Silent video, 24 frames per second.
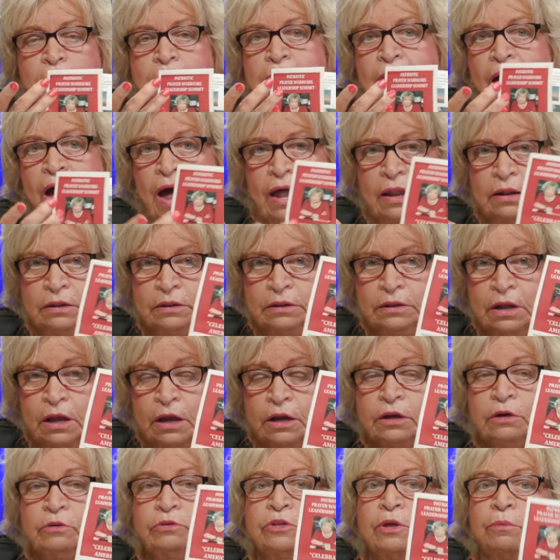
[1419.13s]
But
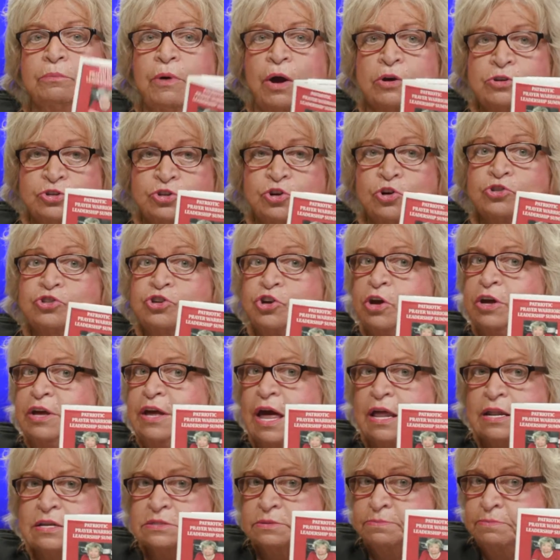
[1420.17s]
the brochures, you can
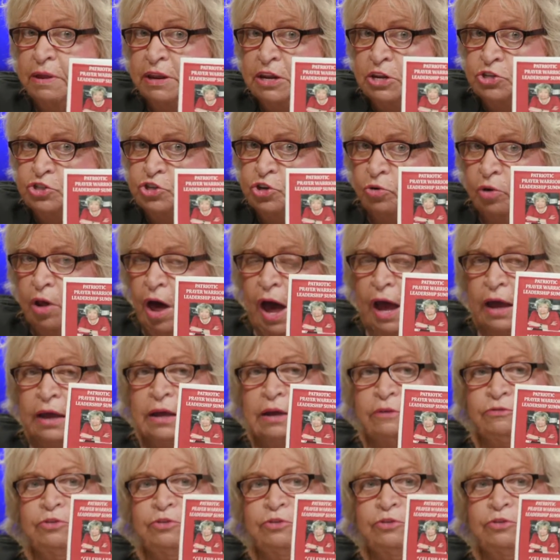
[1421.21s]
get as many as you like.